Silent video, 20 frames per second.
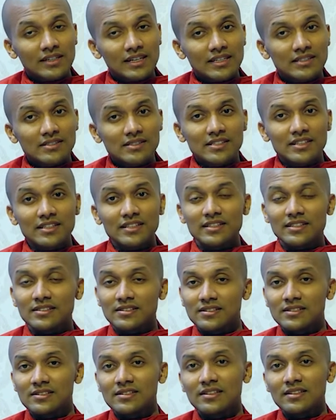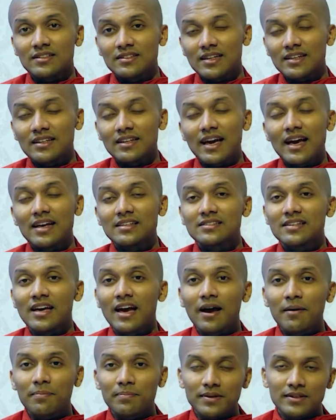incidents that has
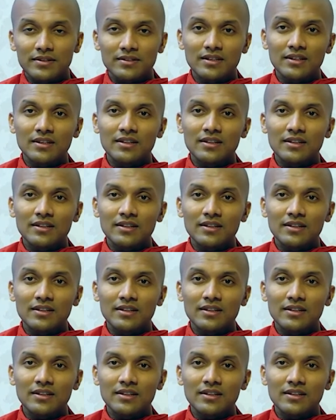happened